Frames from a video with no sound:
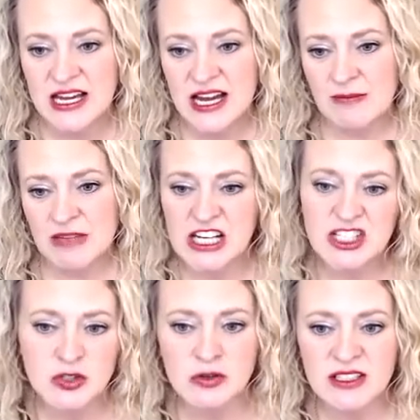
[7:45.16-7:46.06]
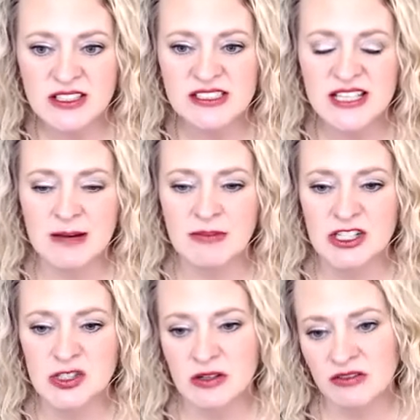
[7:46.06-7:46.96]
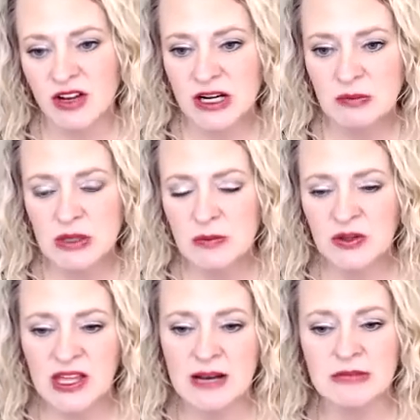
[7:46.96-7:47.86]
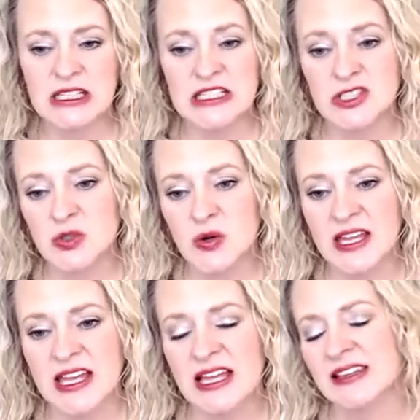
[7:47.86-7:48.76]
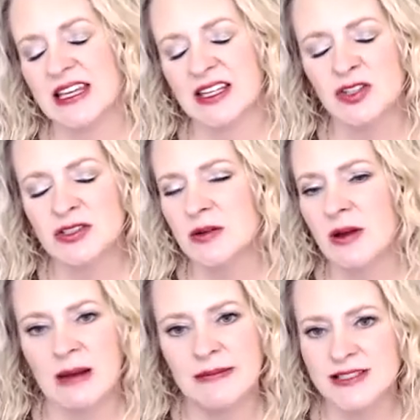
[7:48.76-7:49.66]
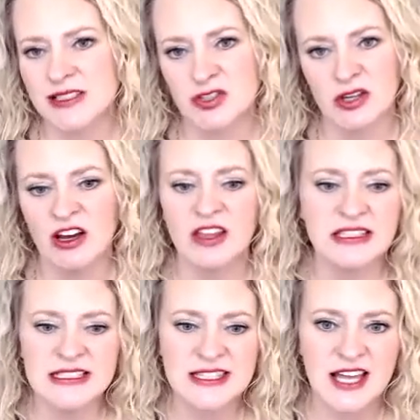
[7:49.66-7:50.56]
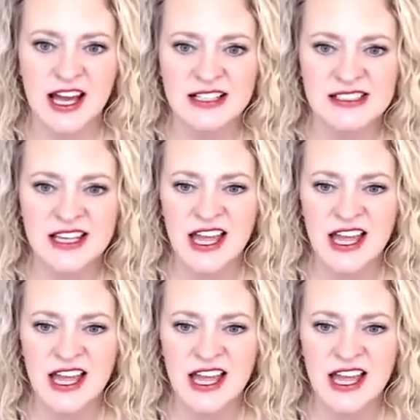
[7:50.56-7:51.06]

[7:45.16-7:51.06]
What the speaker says: I'm going to do this and I'm going to do it in front of people and I'm going to enjoy it. And like, usually what happens is you get all these thoughts.